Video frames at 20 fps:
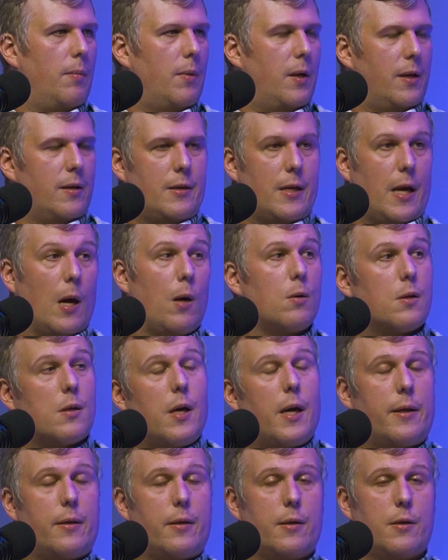But it sounds
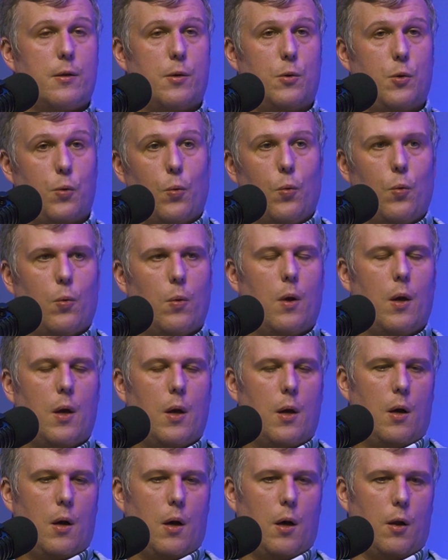like this tool
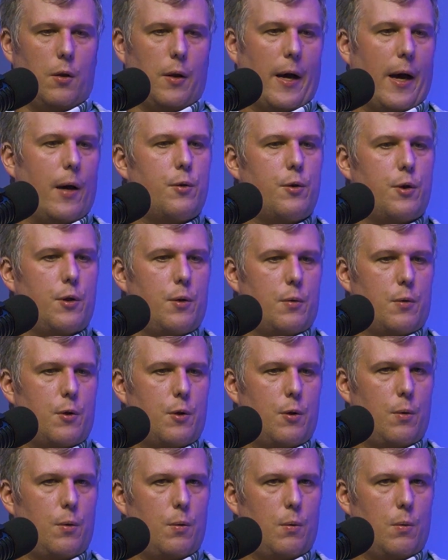allows you
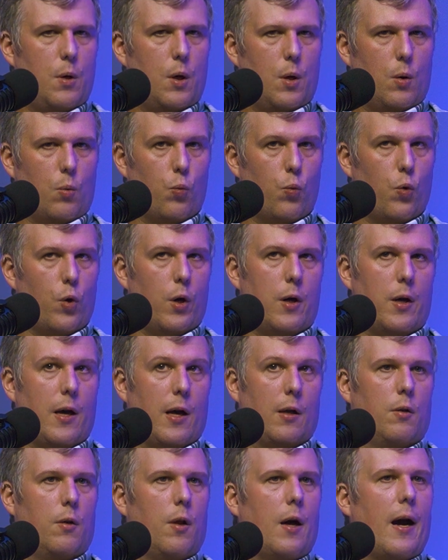to run
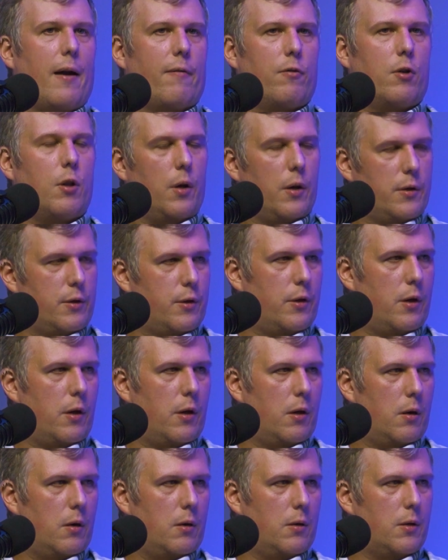a live
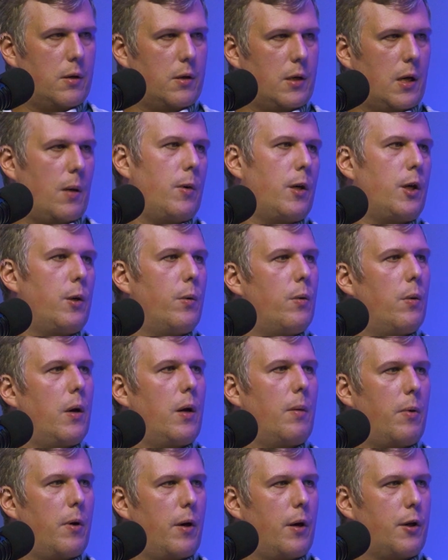cluster the same way you would run
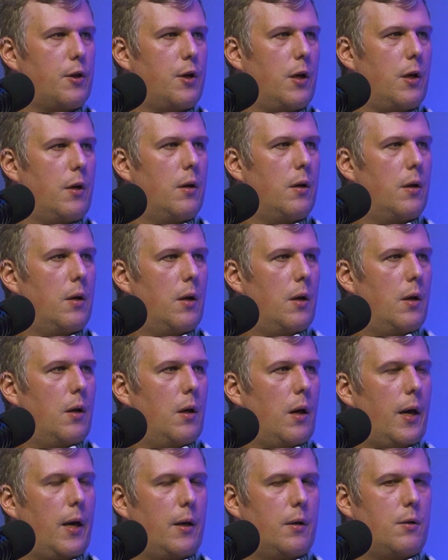in production
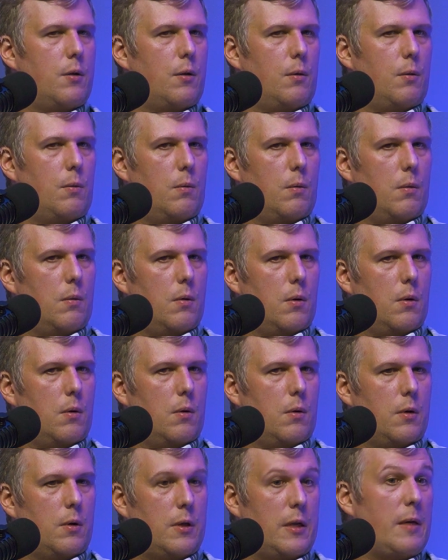and to
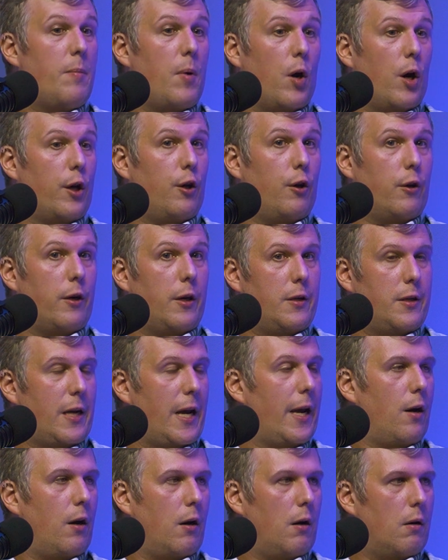debug your
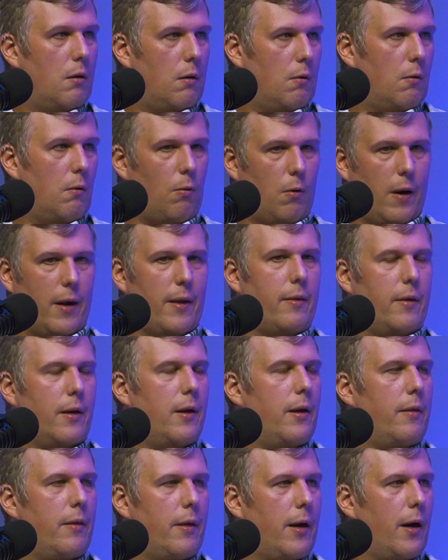container right then
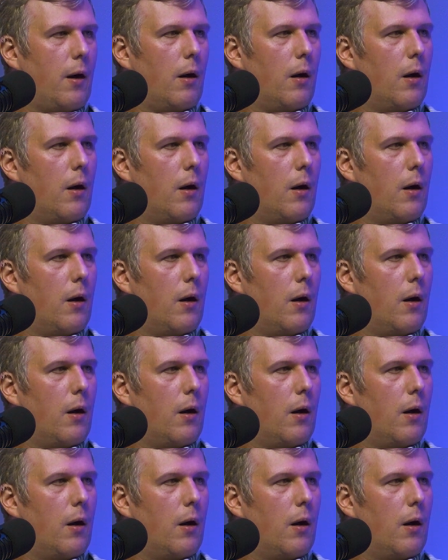and there.